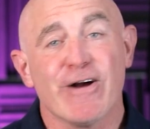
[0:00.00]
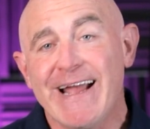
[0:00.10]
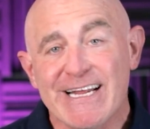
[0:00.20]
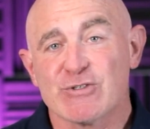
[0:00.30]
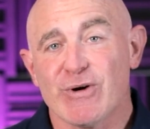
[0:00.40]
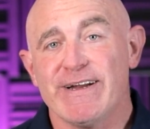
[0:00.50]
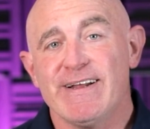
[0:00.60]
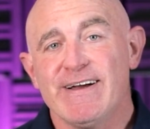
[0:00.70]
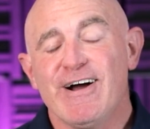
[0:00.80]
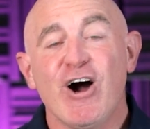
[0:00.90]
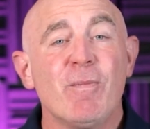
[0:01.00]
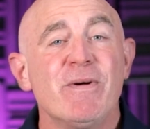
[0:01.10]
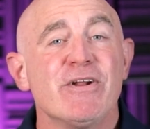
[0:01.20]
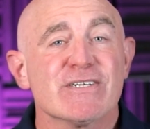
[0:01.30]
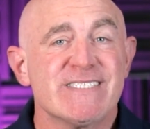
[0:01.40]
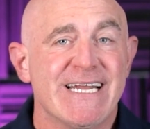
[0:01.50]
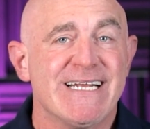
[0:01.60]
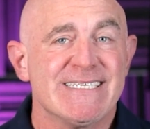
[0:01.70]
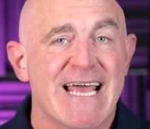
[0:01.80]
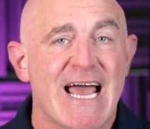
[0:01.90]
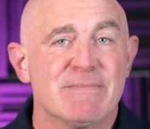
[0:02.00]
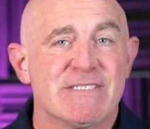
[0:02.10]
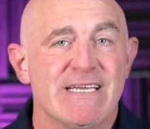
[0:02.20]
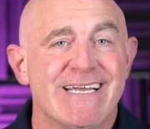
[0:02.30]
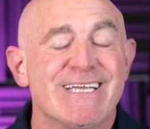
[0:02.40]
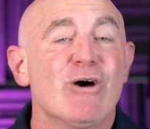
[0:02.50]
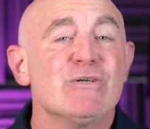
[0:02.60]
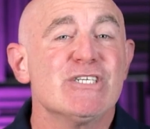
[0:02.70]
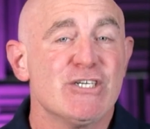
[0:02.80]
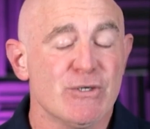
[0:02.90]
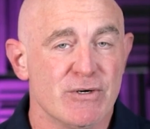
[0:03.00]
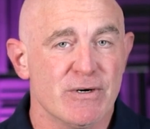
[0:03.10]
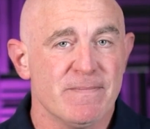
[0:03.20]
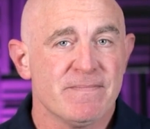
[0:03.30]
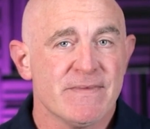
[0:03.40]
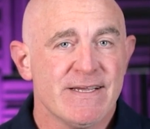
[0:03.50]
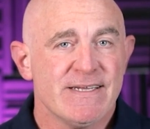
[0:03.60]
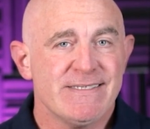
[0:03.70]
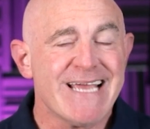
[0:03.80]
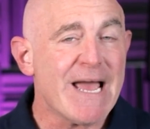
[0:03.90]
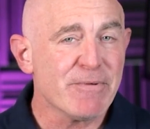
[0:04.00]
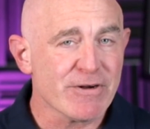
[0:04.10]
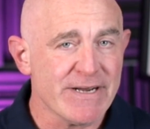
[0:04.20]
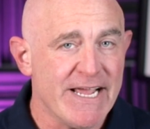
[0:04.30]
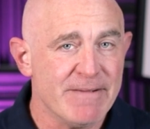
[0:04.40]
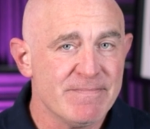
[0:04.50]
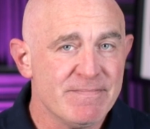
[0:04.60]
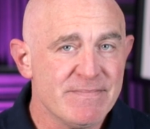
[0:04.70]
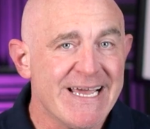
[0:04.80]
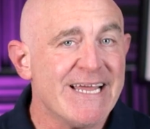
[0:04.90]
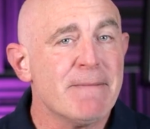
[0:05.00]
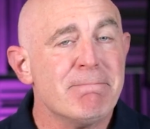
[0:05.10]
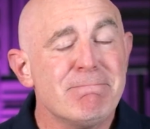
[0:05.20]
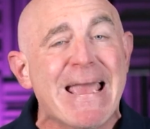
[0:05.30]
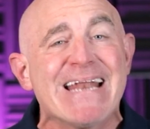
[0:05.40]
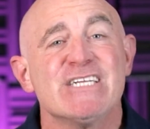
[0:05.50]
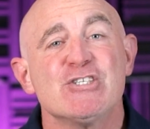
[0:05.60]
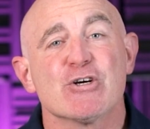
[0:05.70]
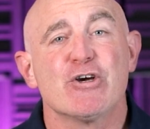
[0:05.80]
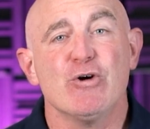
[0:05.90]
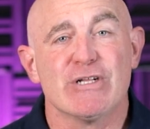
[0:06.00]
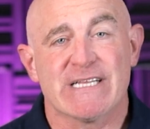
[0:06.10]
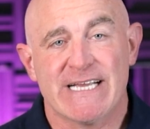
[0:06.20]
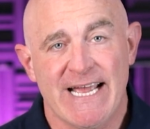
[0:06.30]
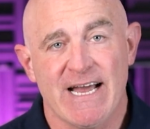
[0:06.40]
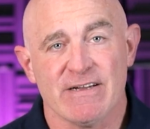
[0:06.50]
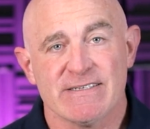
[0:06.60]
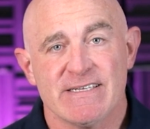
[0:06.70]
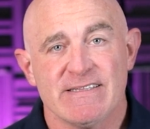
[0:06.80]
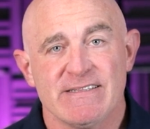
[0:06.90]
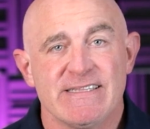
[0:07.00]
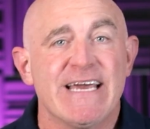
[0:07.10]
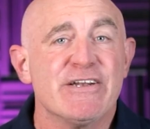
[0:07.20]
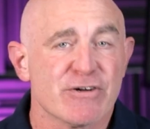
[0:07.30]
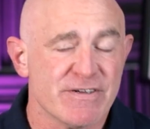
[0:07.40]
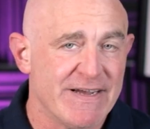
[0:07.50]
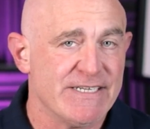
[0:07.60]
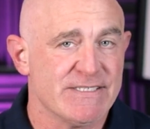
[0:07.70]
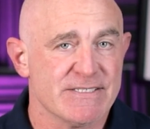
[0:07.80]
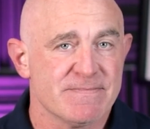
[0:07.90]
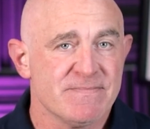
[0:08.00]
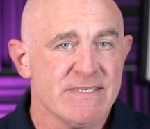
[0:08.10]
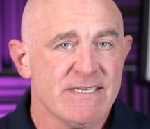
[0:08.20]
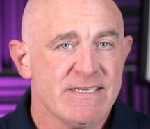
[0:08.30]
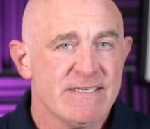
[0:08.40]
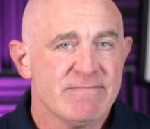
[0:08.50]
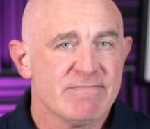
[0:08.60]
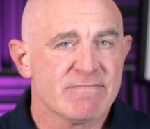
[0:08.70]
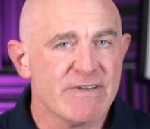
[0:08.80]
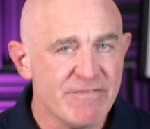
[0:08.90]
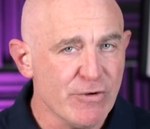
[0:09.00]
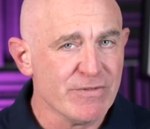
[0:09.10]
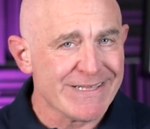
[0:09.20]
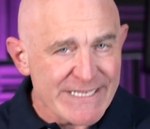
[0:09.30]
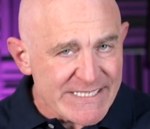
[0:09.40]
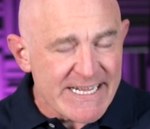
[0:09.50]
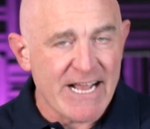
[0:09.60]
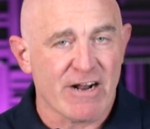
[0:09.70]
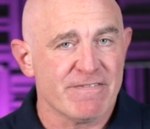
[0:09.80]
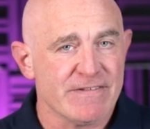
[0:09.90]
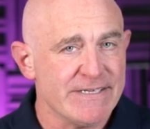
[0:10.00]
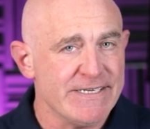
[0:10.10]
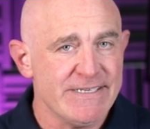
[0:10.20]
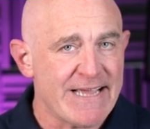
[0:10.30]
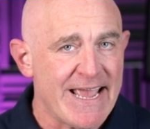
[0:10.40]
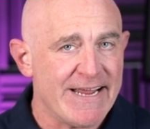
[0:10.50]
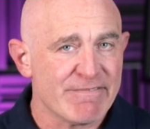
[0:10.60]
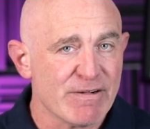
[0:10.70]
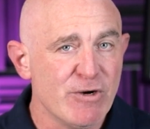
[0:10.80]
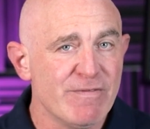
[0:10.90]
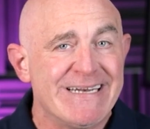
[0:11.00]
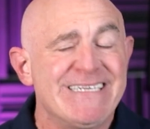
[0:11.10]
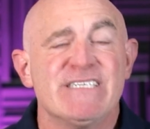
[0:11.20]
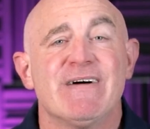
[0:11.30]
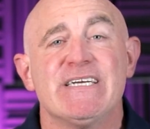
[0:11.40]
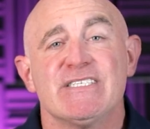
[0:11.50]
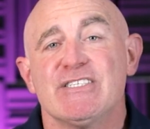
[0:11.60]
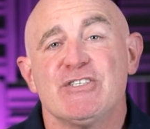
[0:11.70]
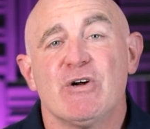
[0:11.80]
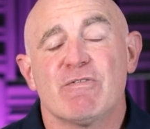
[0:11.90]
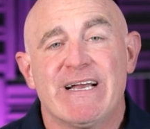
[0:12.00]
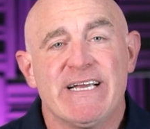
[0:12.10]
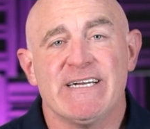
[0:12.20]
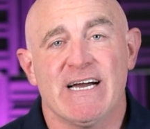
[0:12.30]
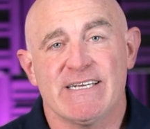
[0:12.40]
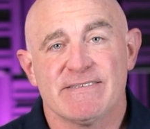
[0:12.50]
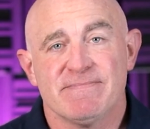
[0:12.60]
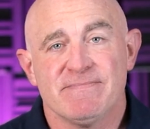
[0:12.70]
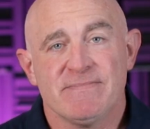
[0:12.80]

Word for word: for Android, open your Settings apps and go to Google. Tap your name, then Manage your Google account, then your devices. Review the list carefully and remove any devices you don't recognize.